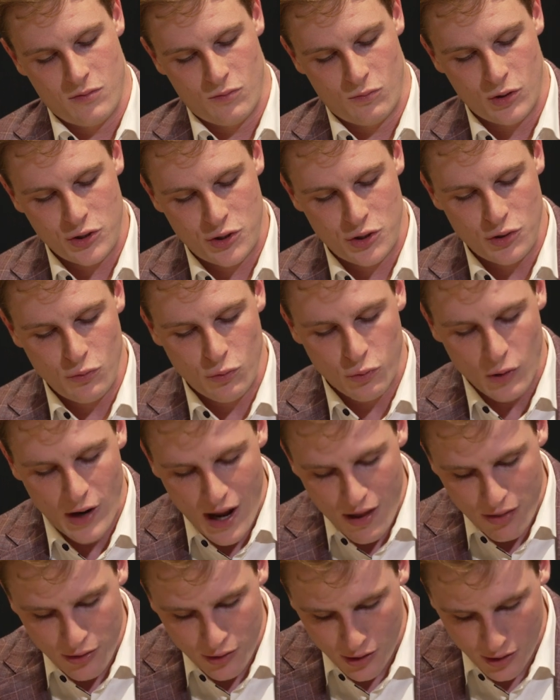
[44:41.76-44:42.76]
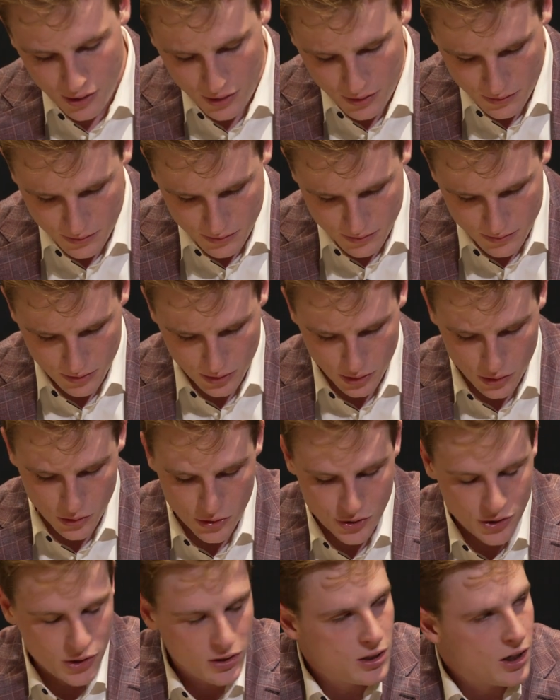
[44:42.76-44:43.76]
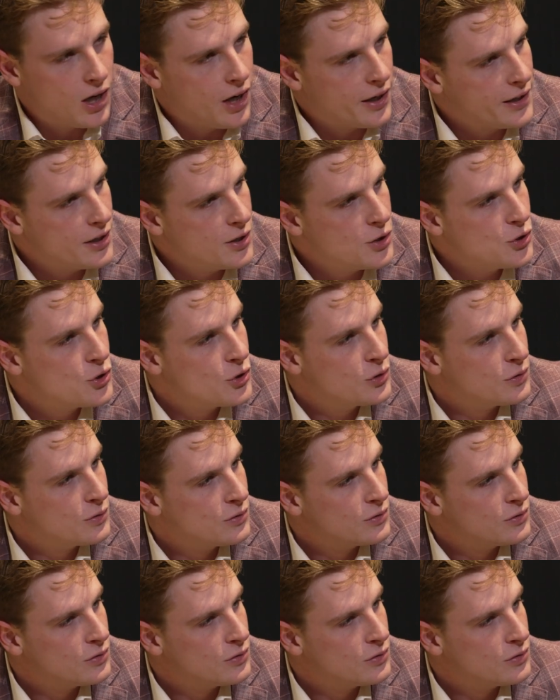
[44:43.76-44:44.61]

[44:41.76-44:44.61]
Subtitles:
would you rather lose your luggage